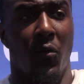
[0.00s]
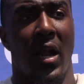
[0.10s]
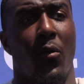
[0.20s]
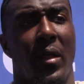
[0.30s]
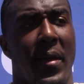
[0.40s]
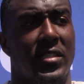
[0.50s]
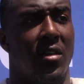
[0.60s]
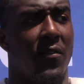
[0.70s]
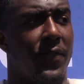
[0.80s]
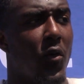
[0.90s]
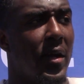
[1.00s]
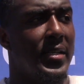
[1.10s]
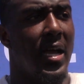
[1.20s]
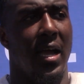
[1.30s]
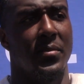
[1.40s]
not really based on 40
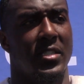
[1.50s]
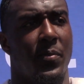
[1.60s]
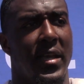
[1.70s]
times. Mm -hmm. It's mm-hmm.